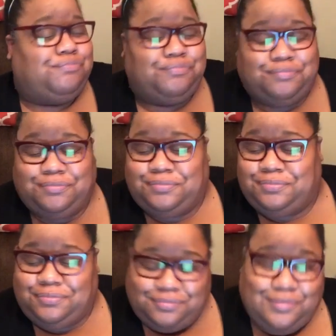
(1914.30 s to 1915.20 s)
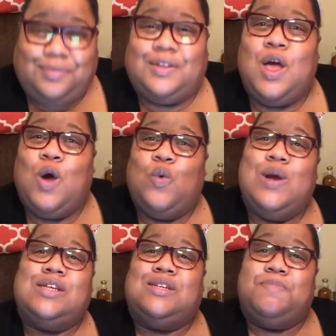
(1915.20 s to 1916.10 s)
mm, mm.
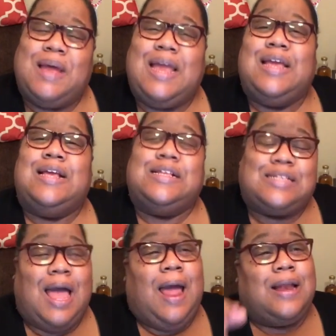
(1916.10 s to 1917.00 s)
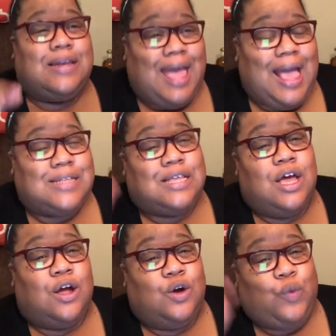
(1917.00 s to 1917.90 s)
Which means that
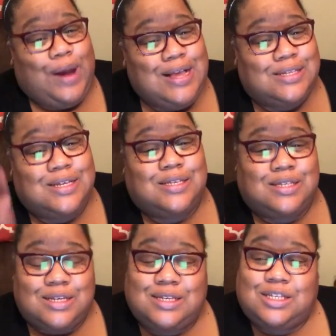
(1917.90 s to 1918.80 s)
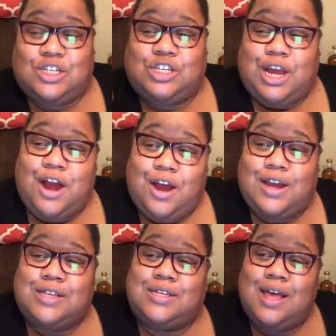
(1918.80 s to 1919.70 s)
Grace's sister
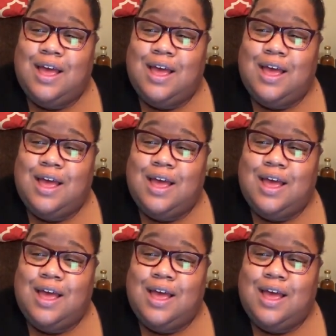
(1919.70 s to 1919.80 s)
Charity's